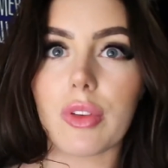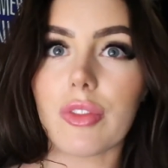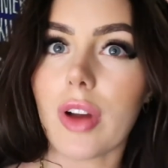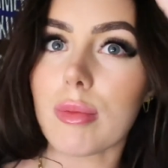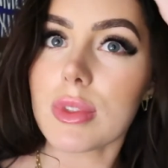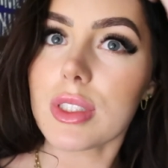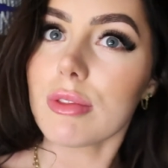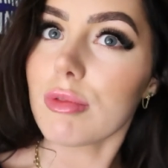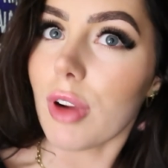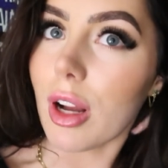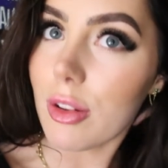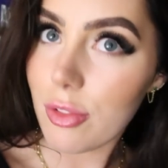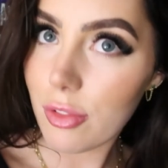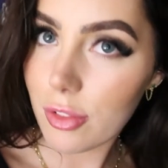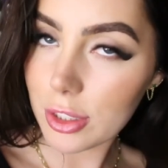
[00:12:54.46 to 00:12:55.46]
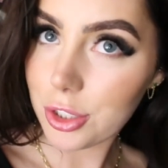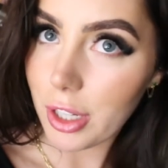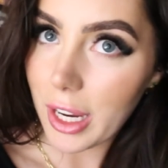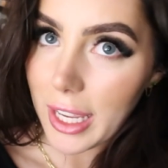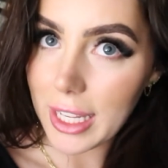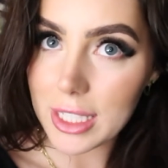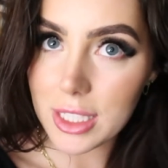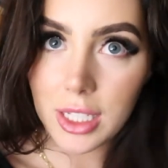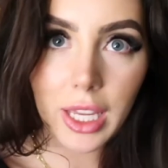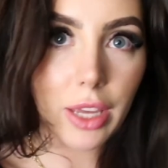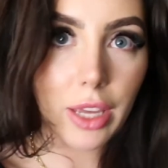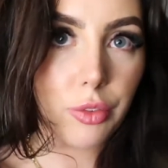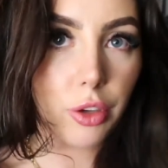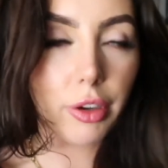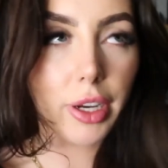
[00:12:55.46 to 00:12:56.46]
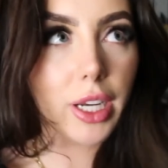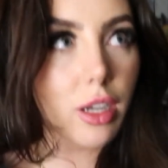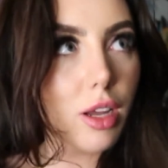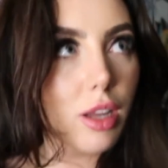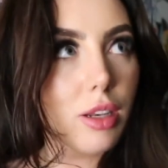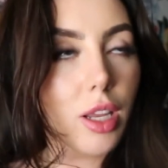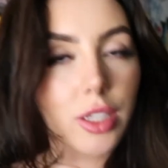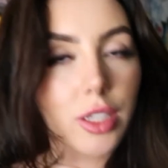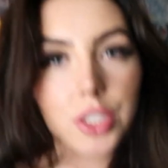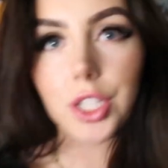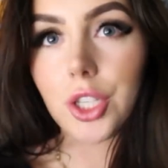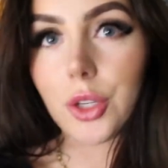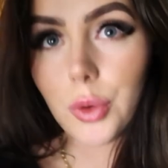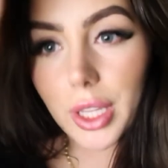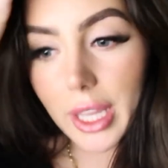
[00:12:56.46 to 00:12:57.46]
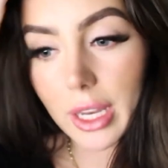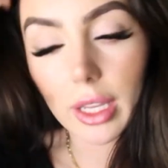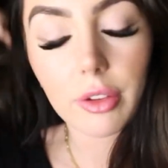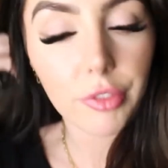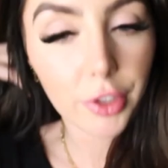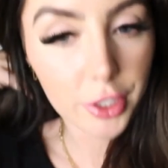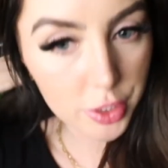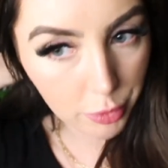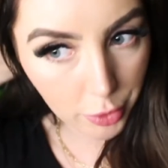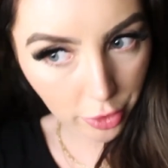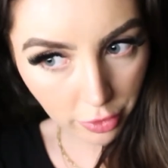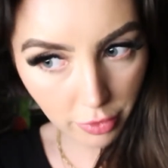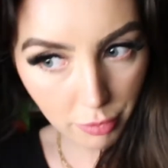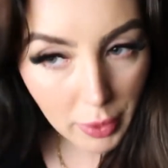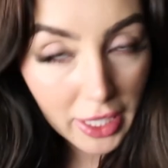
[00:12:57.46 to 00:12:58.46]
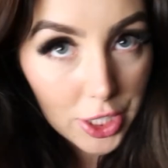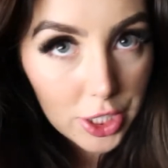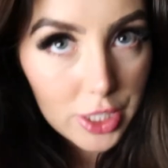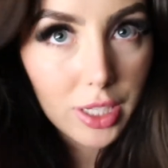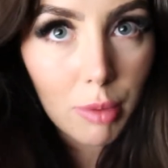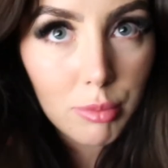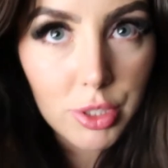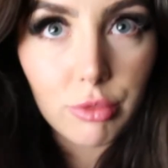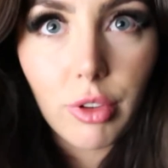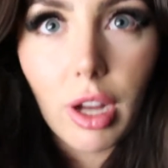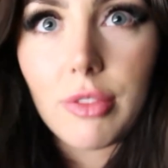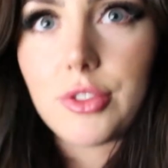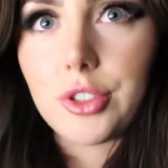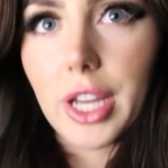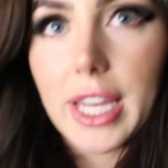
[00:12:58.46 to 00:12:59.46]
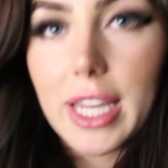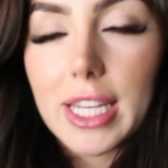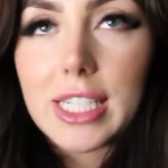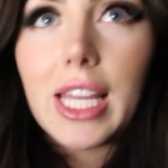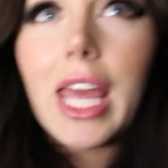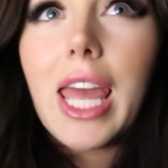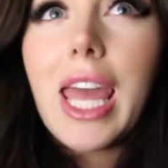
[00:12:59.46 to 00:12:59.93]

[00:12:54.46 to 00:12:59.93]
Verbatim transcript: we've come to Rough Trade. If you're in London and you want to get like photo booth pictures, come to Rough Trade.